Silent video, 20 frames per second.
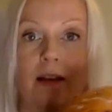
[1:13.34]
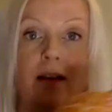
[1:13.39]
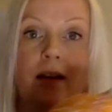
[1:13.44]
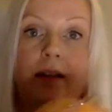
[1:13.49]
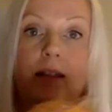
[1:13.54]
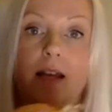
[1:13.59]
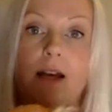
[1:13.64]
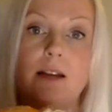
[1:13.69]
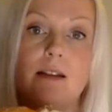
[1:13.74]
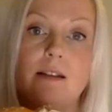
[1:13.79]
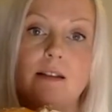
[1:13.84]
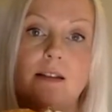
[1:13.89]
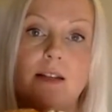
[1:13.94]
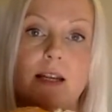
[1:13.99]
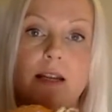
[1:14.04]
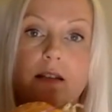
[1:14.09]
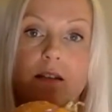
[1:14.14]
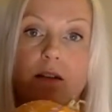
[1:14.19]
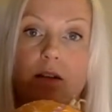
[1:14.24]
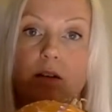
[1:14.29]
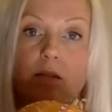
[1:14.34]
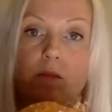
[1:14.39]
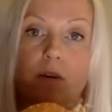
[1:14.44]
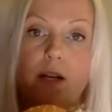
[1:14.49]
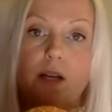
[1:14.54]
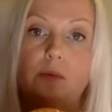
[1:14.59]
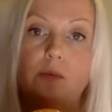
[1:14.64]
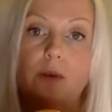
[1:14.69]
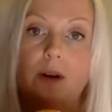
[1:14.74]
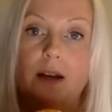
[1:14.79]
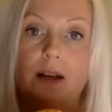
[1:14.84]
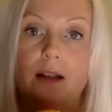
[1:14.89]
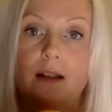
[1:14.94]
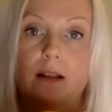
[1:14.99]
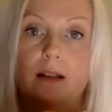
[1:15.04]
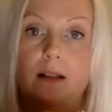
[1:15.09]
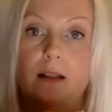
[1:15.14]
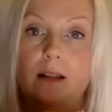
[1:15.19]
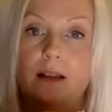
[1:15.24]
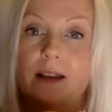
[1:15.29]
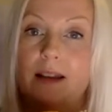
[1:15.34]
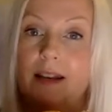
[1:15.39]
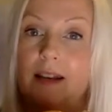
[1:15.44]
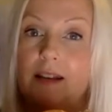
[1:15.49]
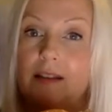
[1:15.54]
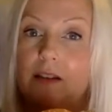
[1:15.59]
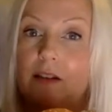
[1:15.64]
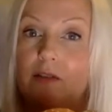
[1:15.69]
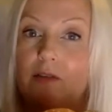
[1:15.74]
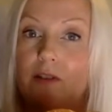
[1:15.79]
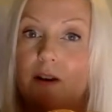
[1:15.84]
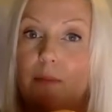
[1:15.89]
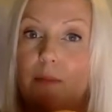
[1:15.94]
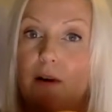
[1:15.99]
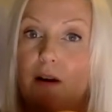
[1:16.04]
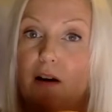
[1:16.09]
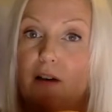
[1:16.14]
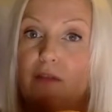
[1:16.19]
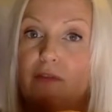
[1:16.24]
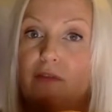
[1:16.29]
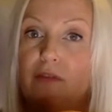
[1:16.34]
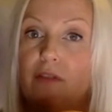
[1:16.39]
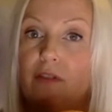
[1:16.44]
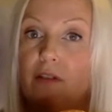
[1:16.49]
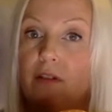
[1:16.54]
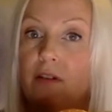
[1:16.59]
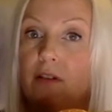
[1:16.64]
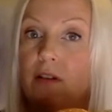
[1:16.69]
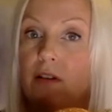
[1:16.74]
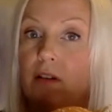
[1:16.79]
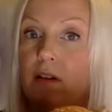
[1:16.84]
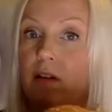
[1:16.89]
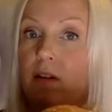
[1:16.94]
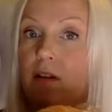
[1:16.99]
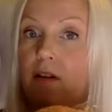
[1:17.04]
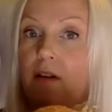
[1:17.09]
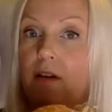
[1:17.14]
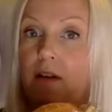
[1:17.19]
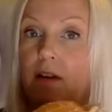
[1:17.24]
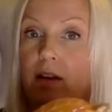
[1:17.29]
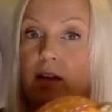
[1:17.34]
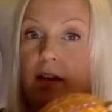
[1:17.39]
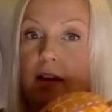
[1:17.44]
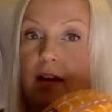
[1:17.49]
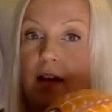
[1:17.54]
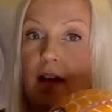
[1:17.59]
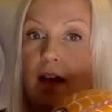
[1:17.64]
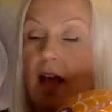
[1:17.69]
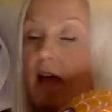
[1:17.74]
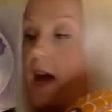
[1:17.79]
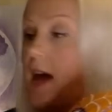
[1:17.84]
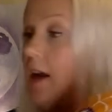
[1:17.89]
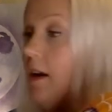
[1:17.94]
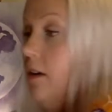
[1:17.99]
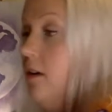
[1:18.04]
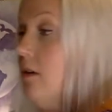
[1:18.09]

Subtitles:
That stays on quite well, it doesn't rub off. And